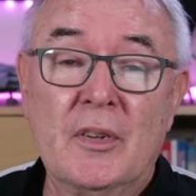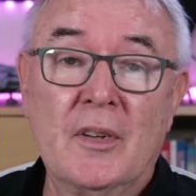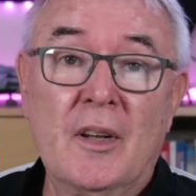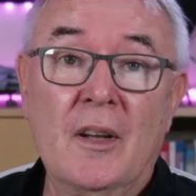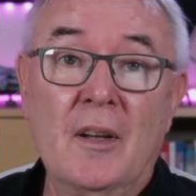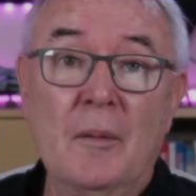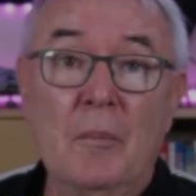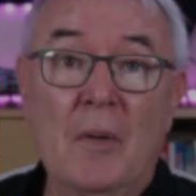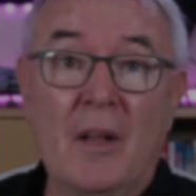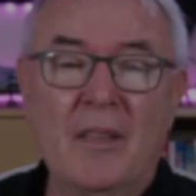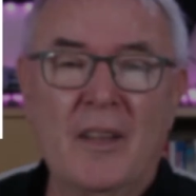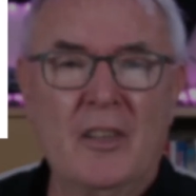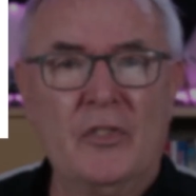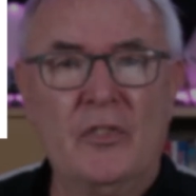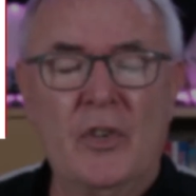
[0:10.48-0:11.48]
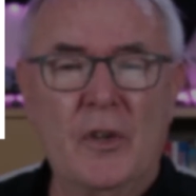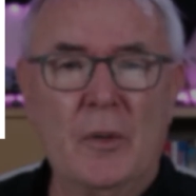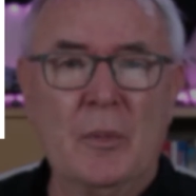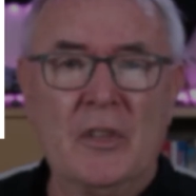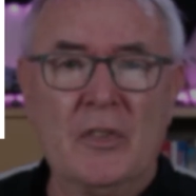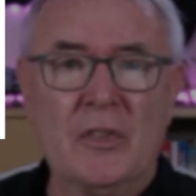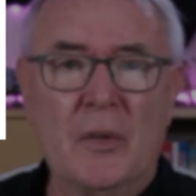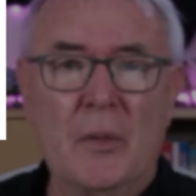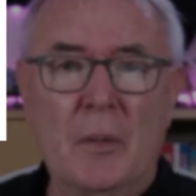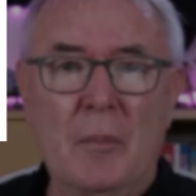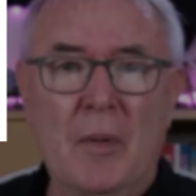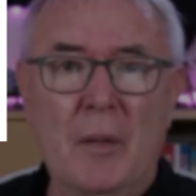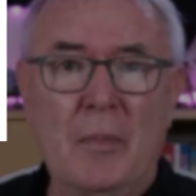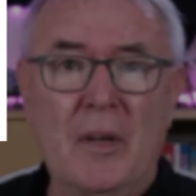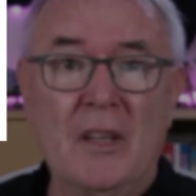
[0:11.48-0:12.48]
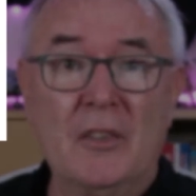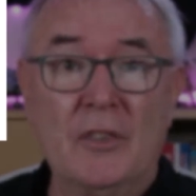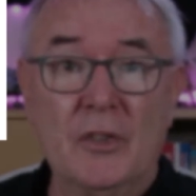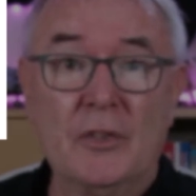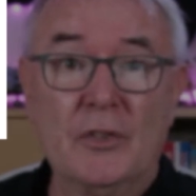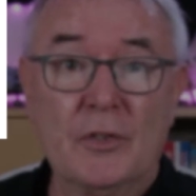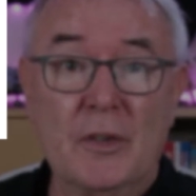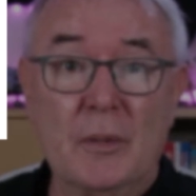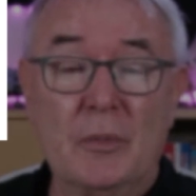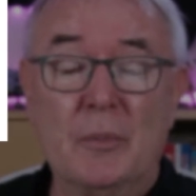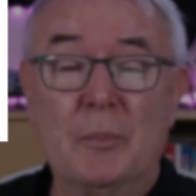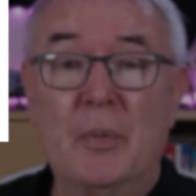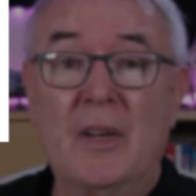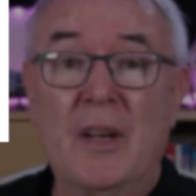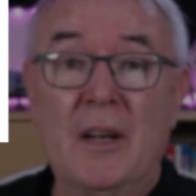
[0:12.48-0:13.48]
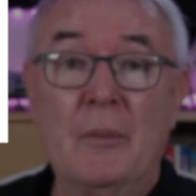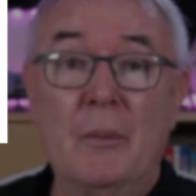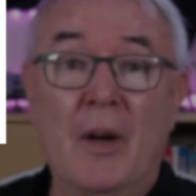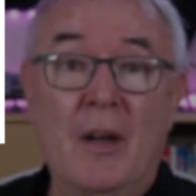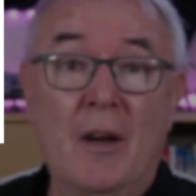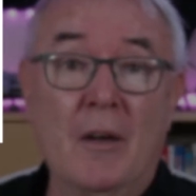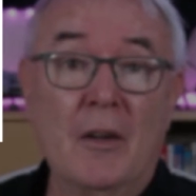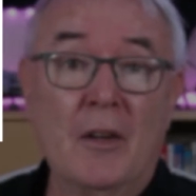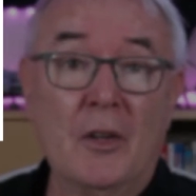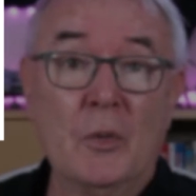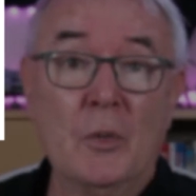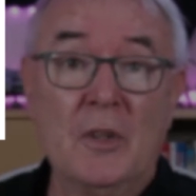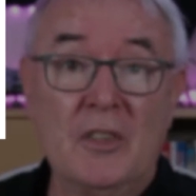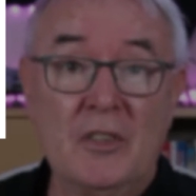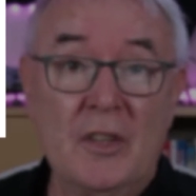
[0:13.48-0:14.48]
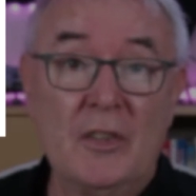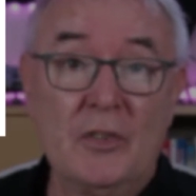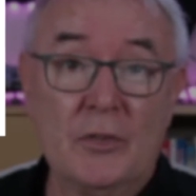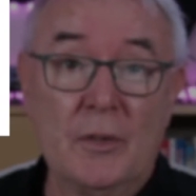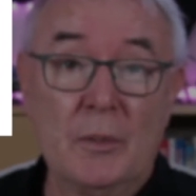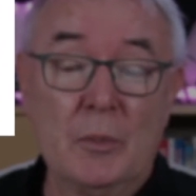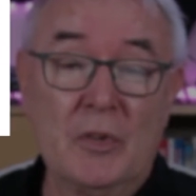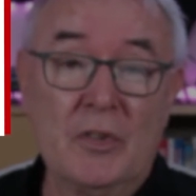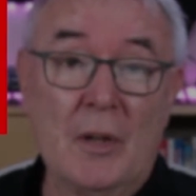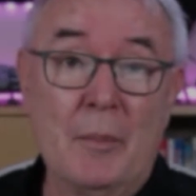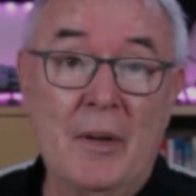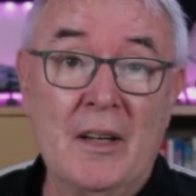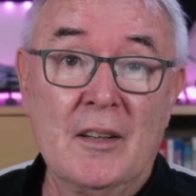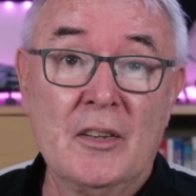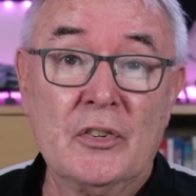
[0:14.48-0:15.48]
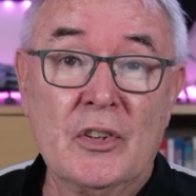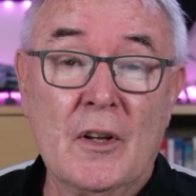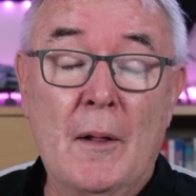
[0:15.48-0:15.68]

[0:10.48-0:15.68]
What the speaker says: I think it's German, so it might be Descript, but anyway, I'm going to call it Descript because I'm English.